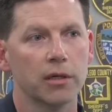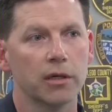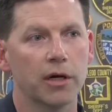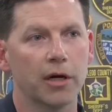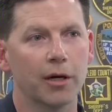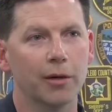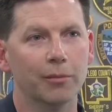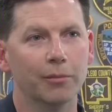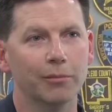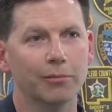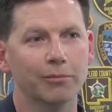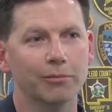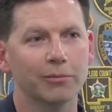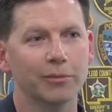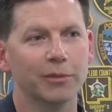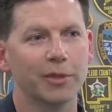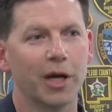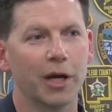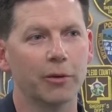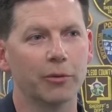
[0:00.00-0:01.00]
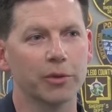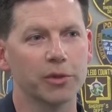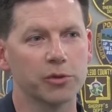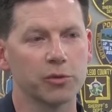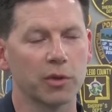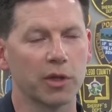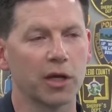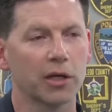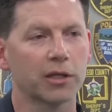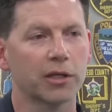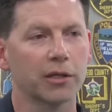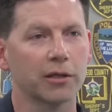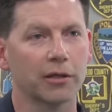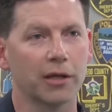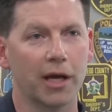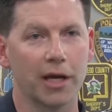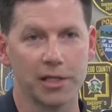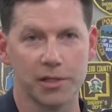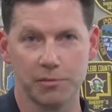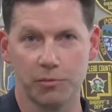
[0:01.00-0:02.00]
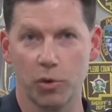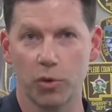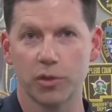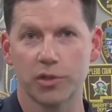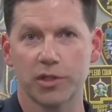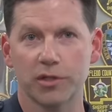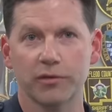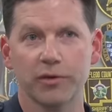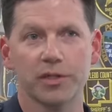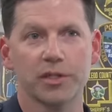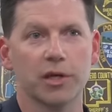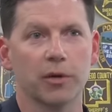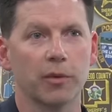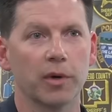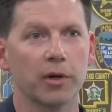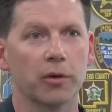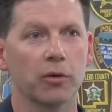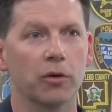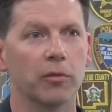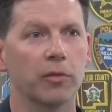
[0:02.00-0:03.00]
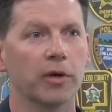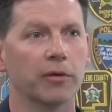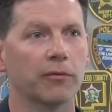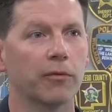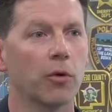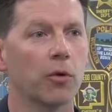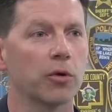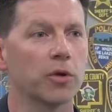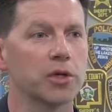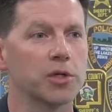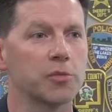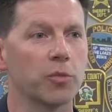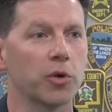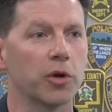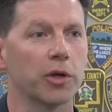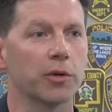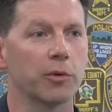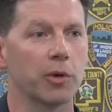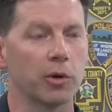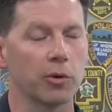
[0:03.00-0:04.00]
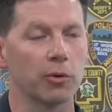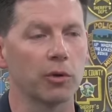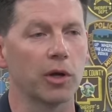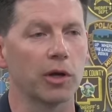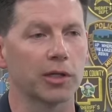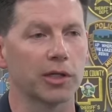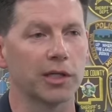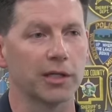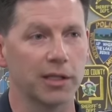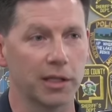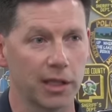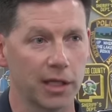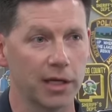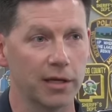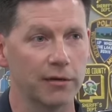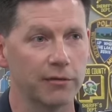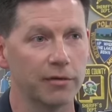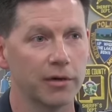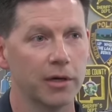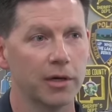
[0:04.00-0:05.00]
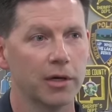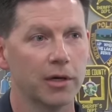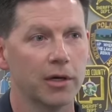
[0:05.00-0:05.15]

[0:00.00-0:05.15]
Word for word: Um, I was reluctant, as most of us that went home at four this morning, we were reluctant to leave